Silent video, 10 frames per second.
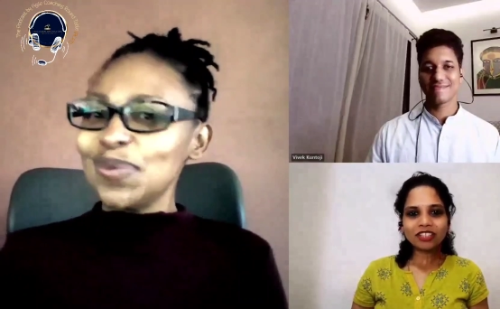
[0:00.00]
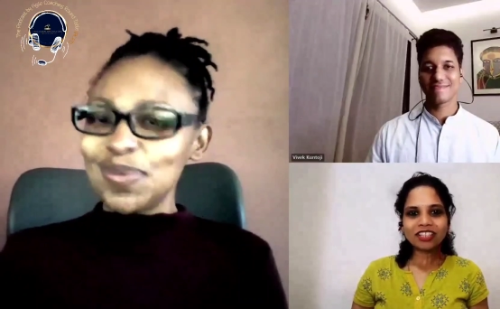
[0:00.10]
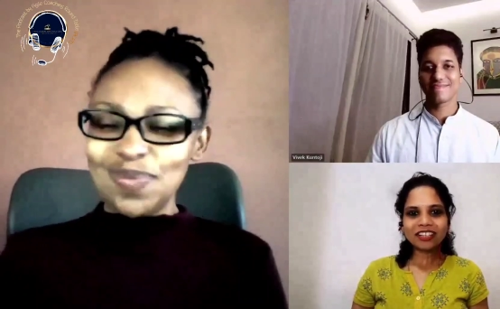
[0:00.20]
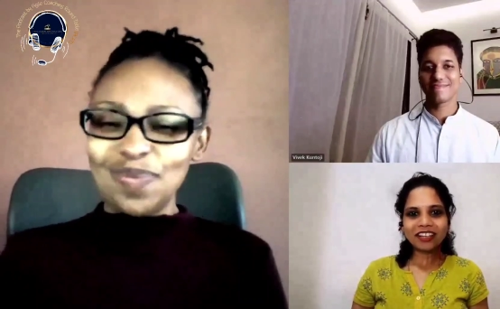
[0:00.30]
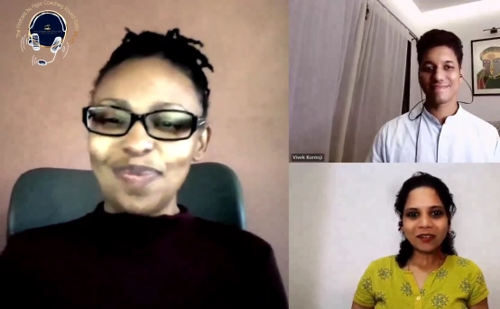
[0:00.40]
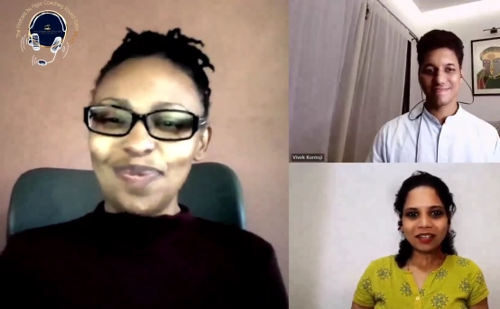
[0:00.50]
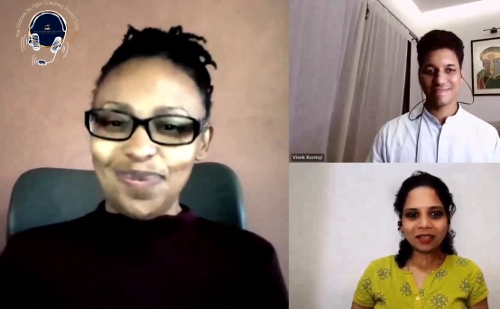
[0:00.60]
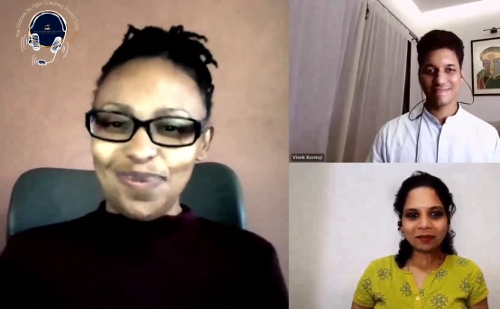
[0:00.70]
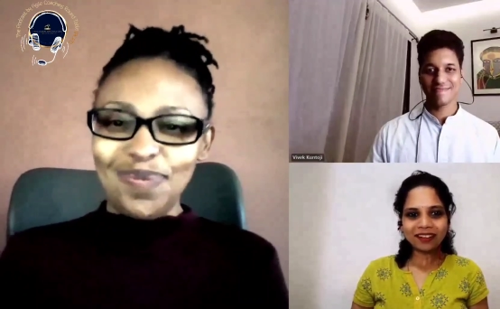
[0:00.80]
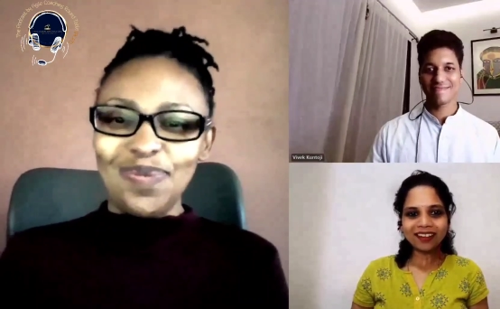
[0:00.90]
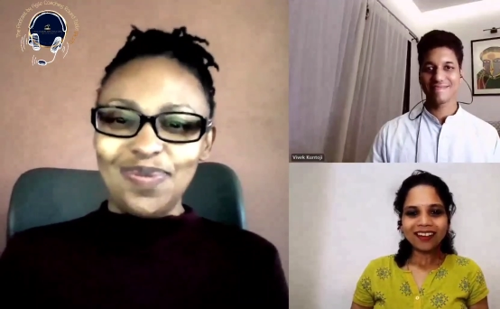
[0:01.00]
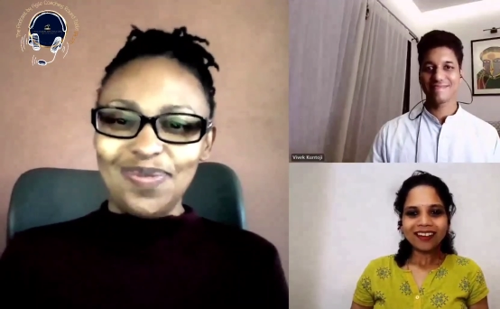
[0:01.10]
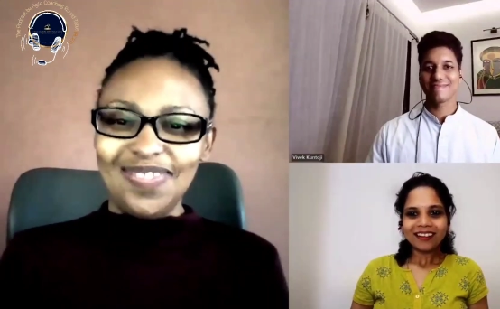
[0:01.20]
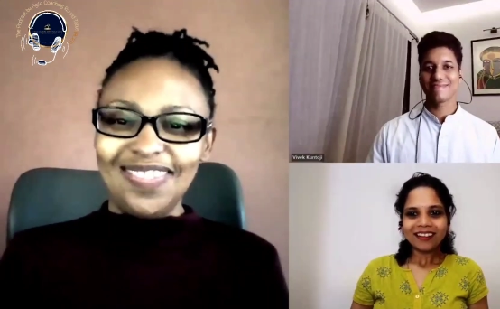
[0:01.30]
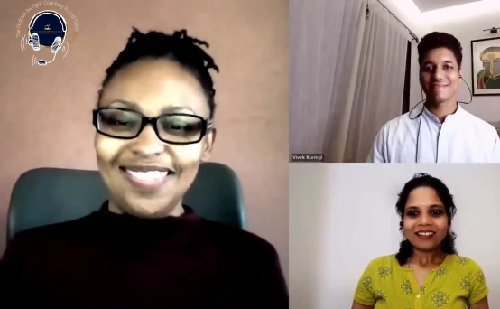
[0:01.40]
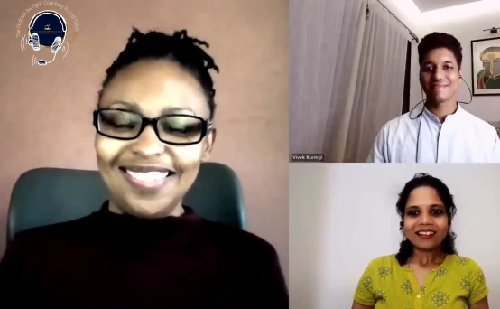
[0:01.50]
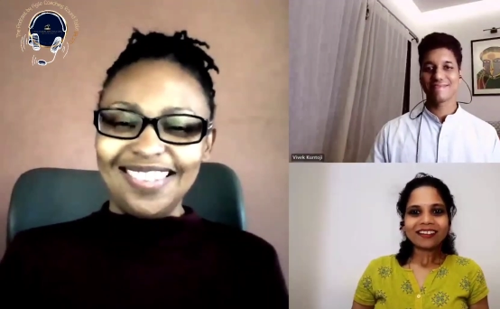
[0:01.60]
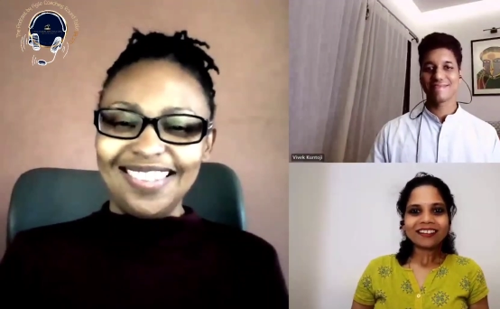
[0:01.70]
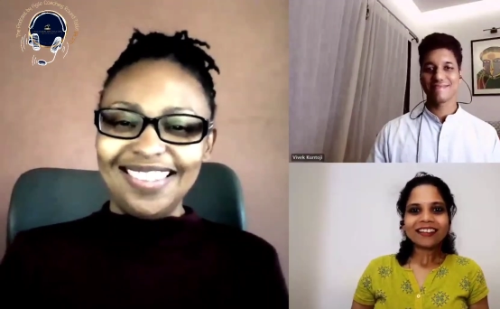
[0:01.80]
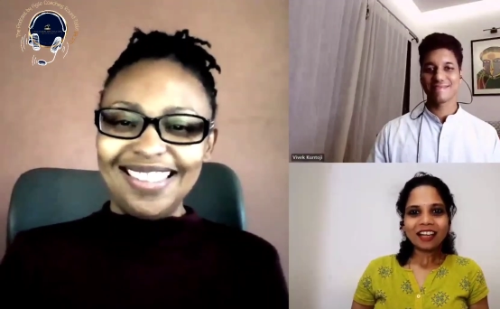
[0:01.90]
Speaker 1: Coaching Roundtable.
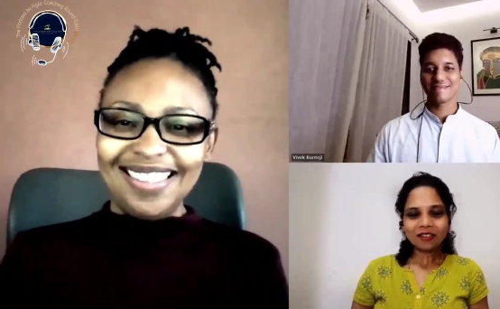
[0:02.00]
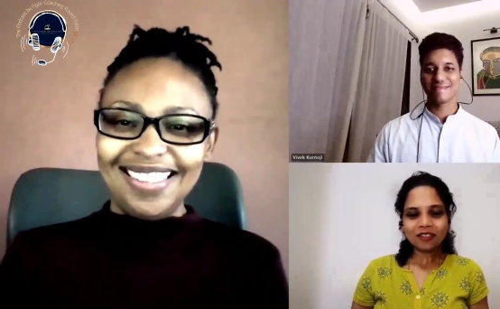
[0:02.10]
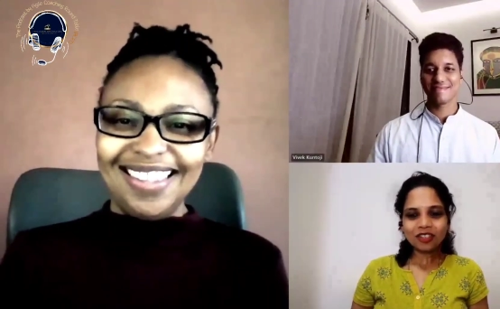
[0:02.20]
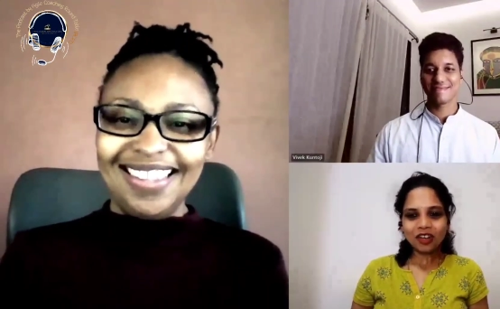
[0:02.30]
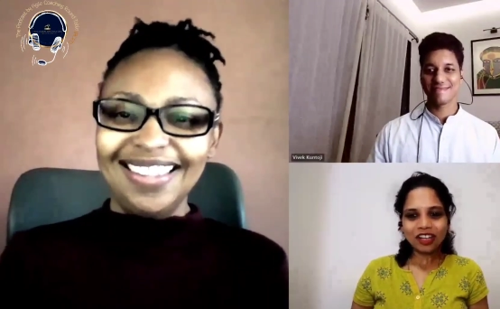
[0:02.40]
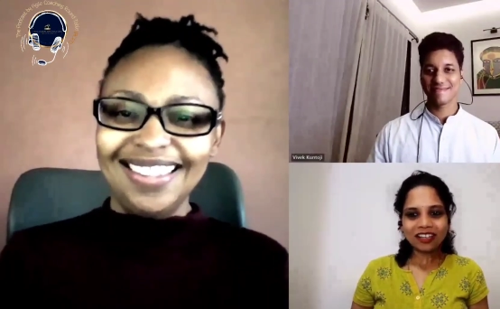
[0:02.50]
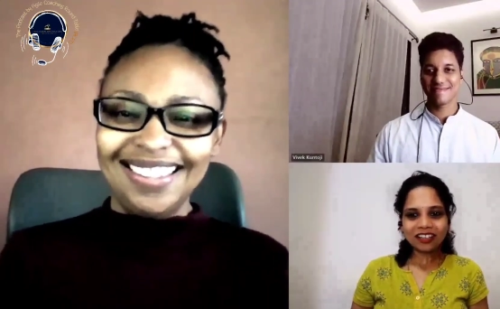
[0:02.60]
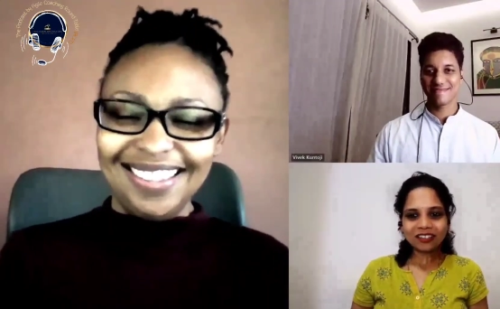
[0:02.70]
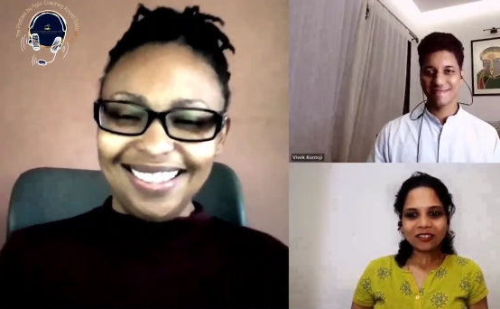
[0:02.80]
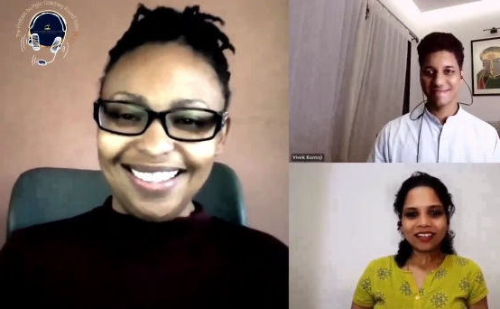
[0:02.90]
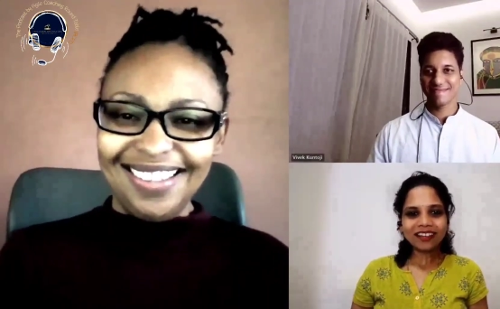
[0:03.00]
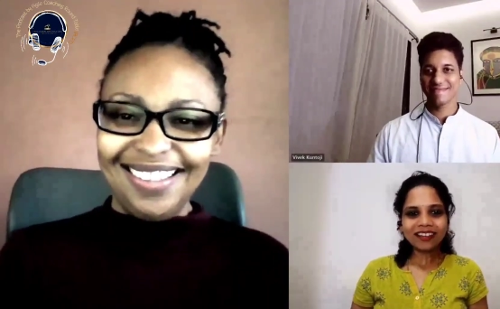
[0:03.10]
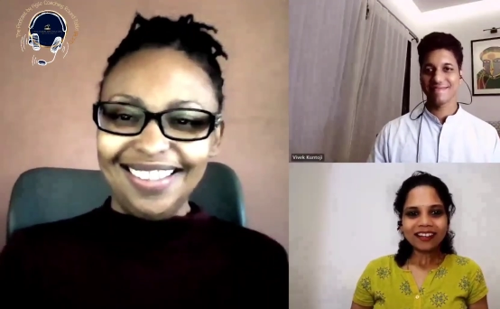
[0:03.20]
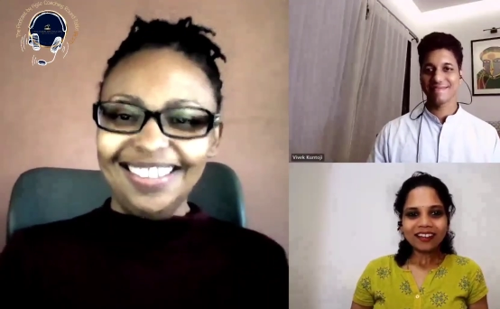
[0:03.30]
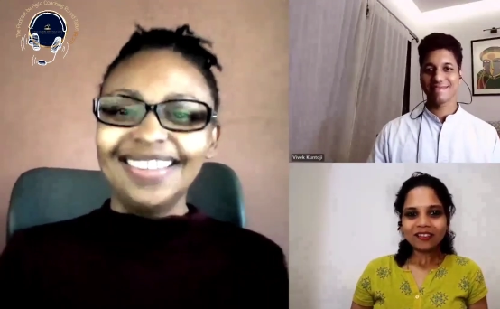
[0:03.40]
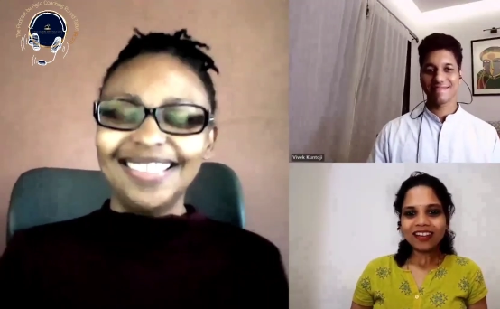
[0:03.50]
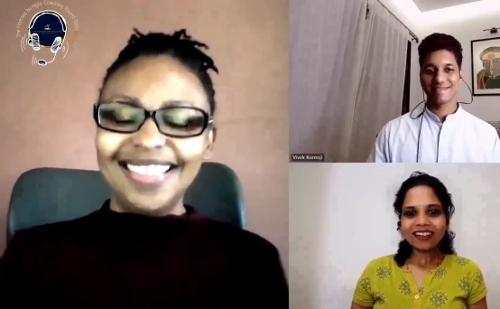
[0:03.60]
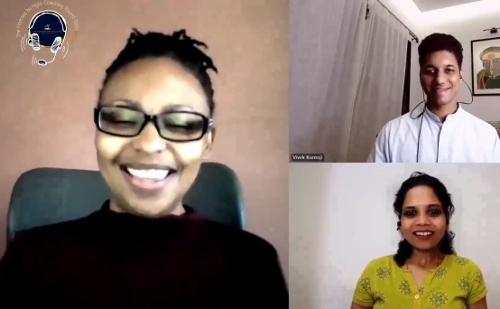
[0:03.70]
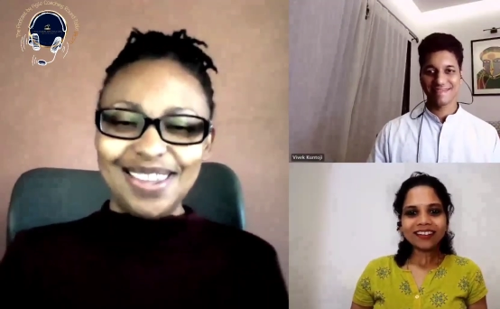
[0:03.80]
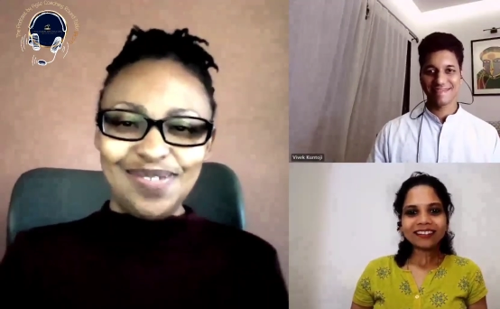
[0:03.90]
Thank you for joining us today. We
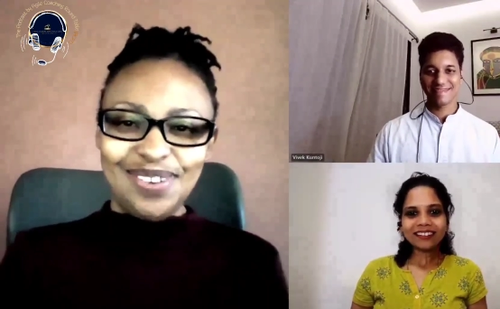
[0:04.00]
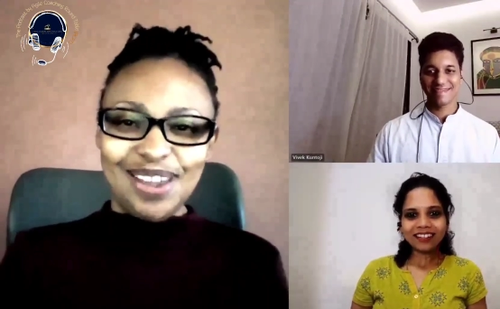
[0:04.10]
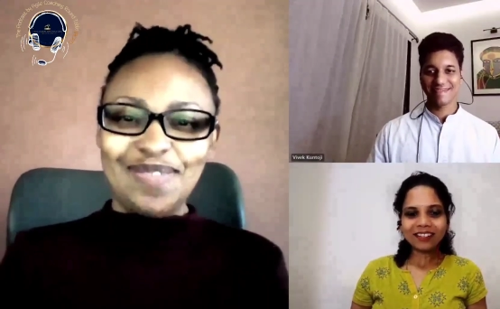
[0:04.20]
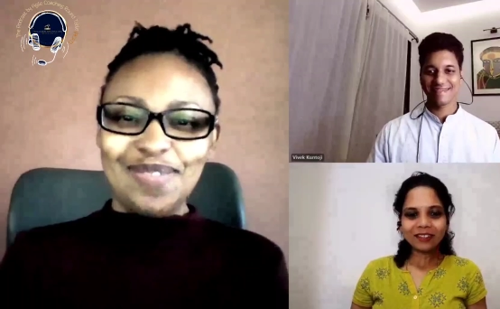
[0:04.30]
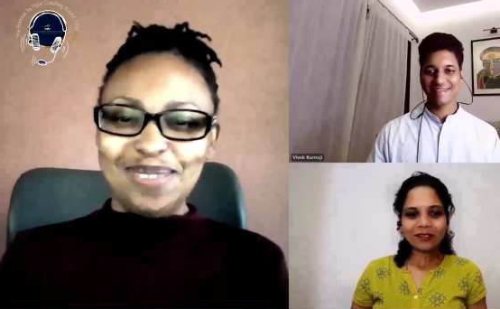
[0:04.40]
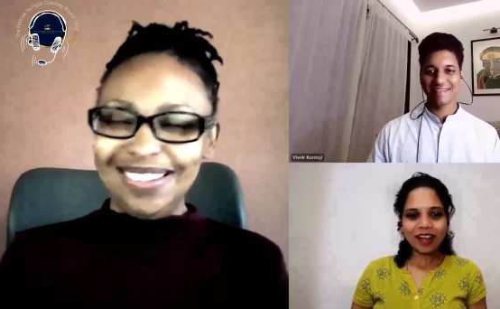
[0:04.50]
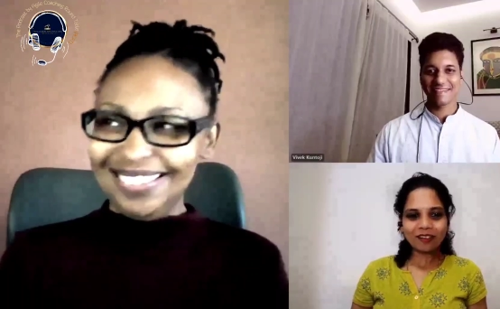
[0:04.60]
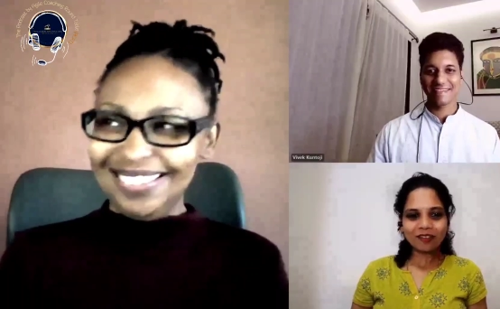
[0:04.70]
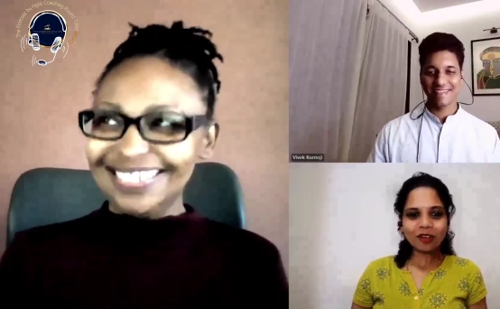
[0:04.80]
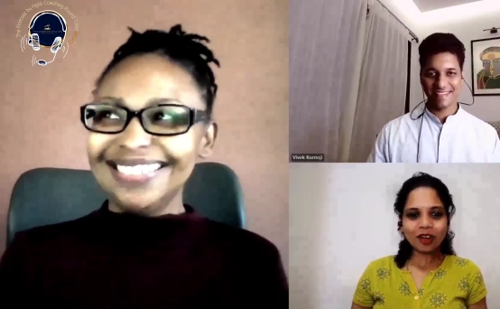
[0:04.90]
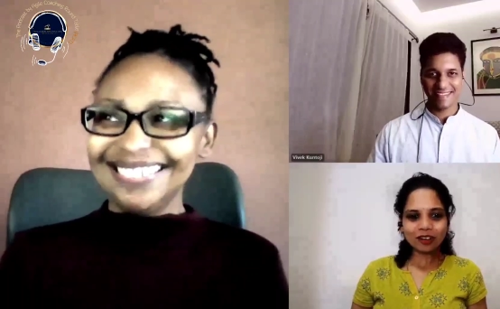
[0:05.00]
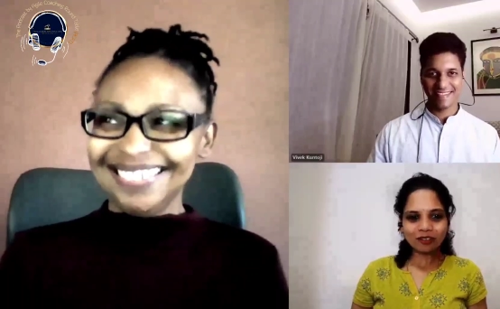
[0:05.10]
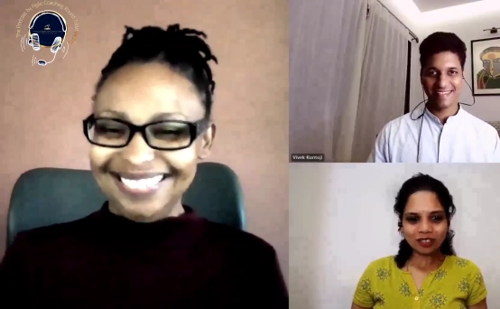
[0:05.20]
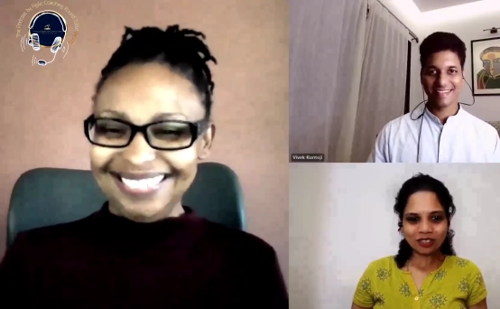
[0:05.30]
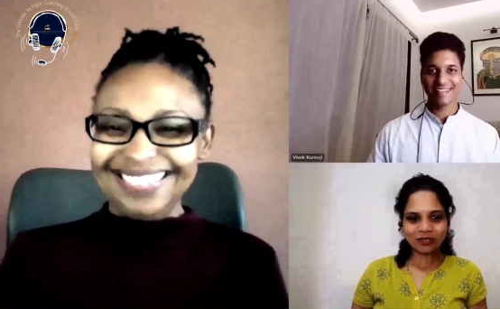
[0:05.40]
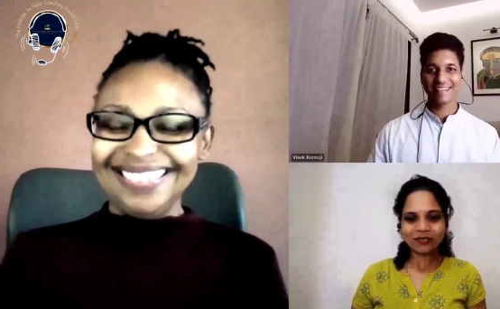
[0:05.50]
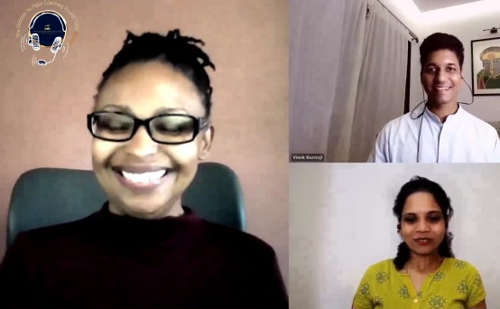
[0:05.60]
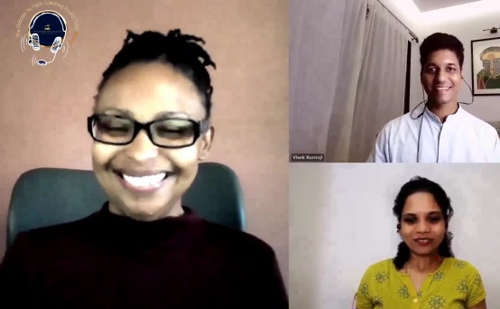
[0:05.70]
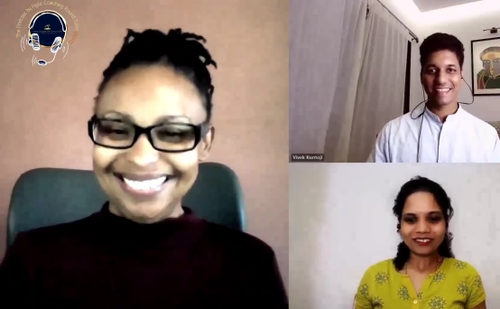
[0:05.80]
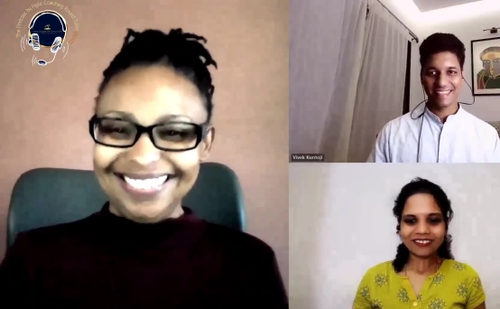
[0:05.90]
Speaker 2: are really thrilled to have you on our show.